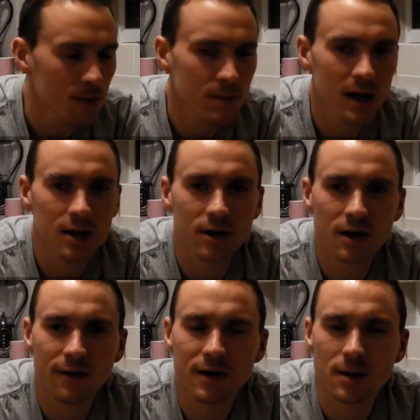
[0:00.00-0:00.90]
But anyway,
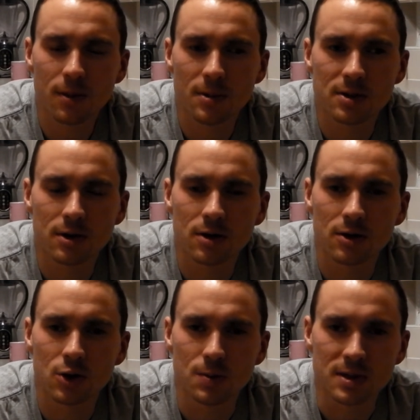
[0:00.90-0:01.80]
I think I'll probably do a lot of
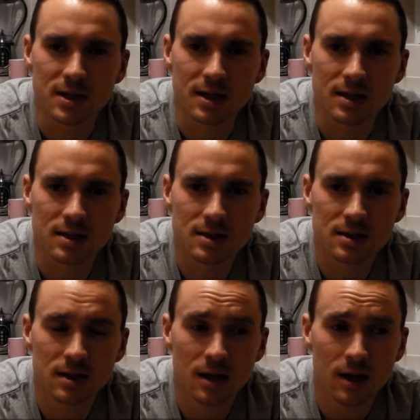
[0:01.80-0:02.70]
Cooper's
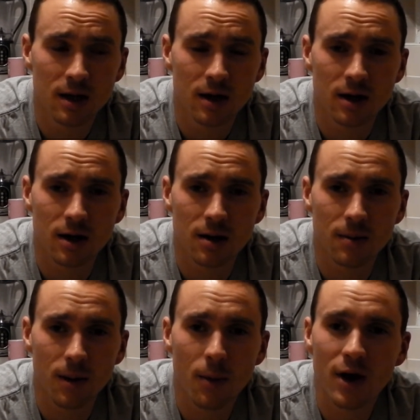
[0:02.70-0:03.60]
kits.
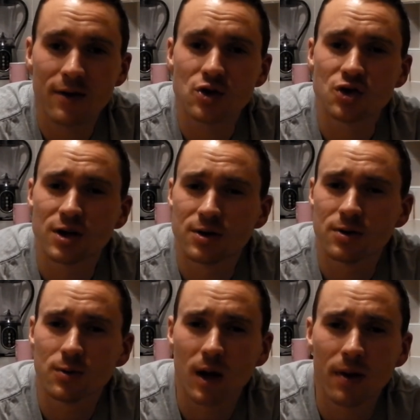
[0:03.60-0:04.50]
Um, I might even try and do
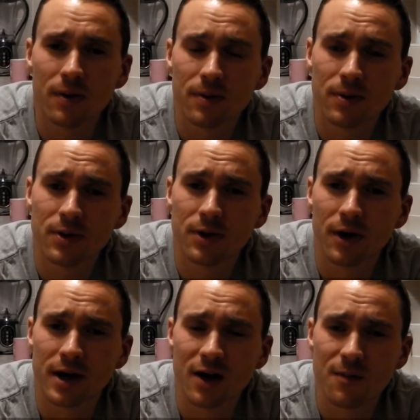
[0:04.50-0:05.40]
the one that
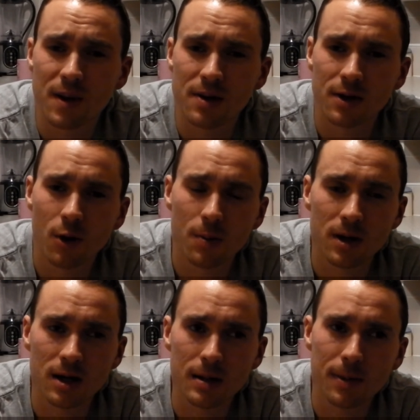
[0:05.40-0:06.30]
I gave Ben, the
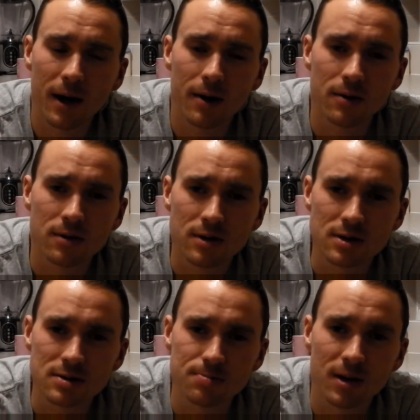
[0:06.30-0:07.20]
hoppy pale,
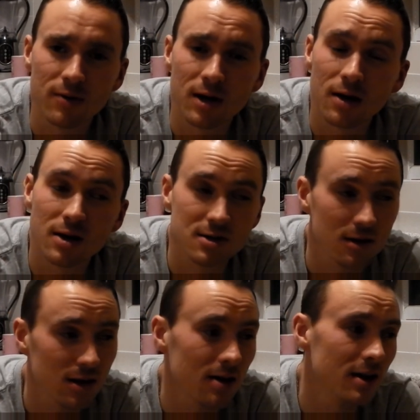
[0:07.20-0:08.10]
because Ben really liked it.
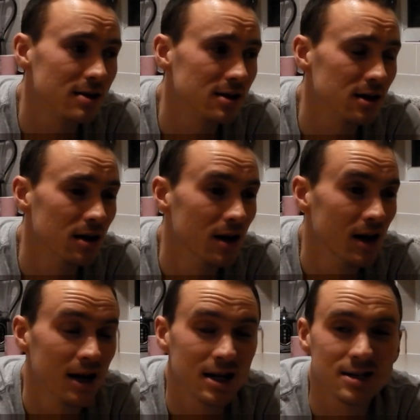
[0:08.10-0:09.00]
I liked it.
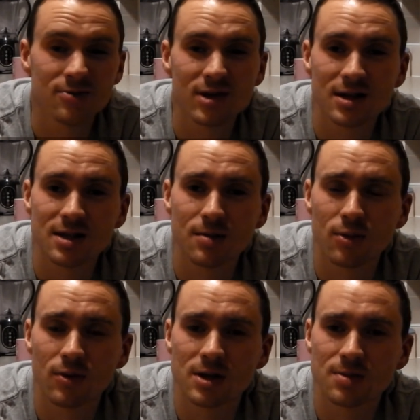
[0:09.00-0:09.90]
It's a really
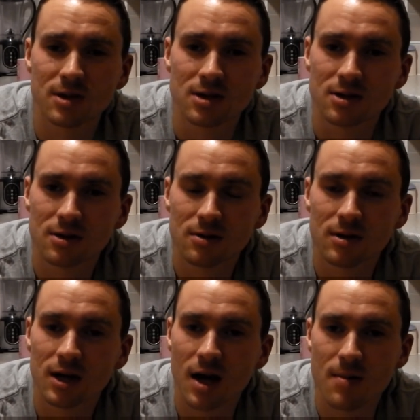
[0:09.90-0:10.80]
simple recipe to do.
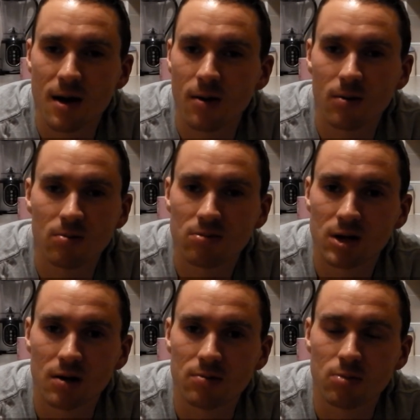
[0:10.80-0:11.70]
It came out, you
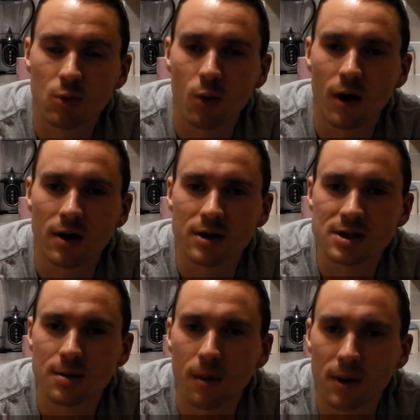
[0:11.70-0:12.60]
know, quite nice.
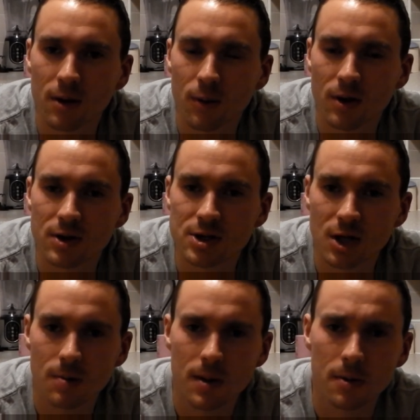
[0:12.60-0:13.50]
It might be a good one to
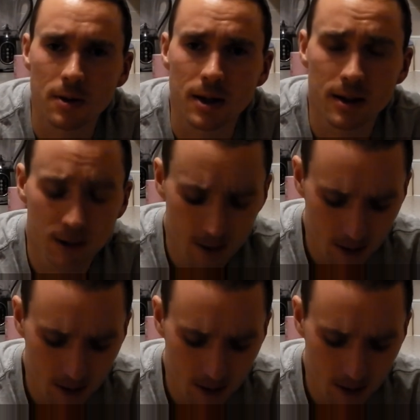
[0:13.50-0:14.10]
show people and that.